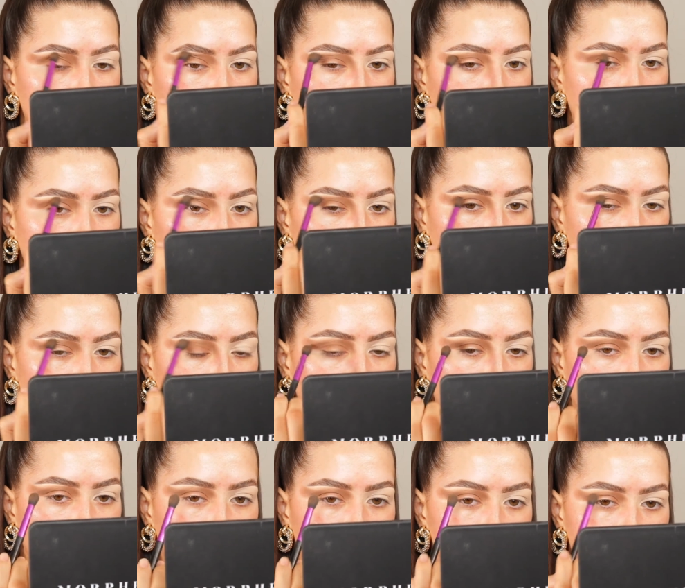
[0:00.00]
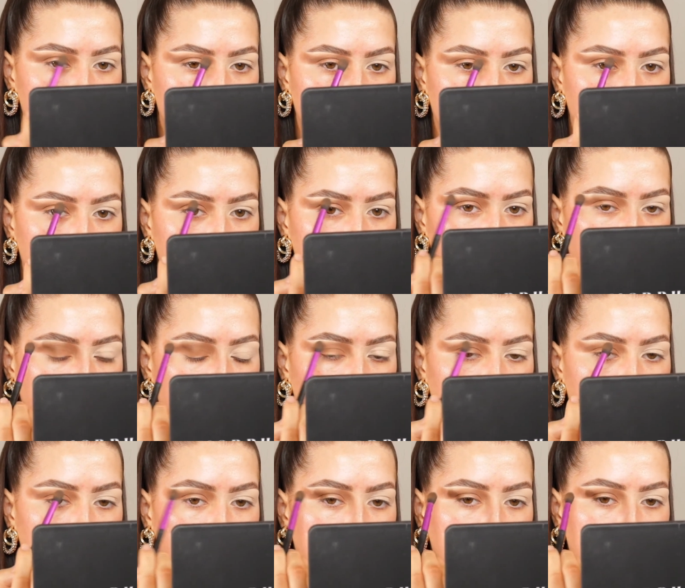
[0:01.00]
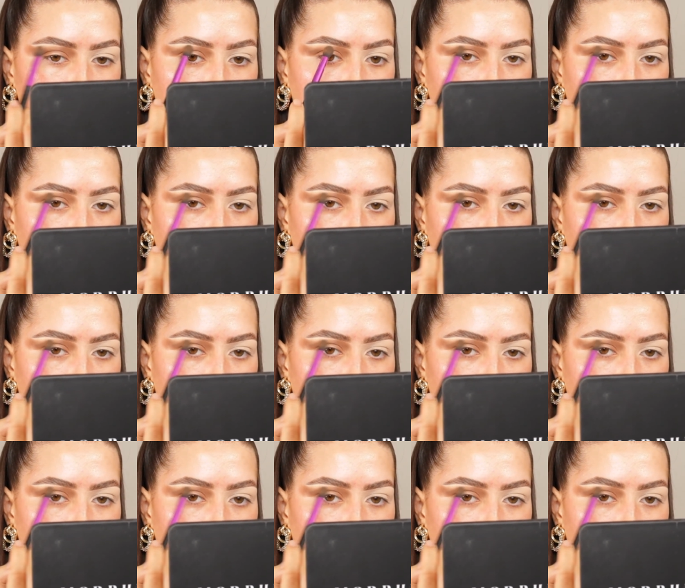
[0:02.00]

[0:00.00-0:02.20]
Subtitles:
But I like to keep the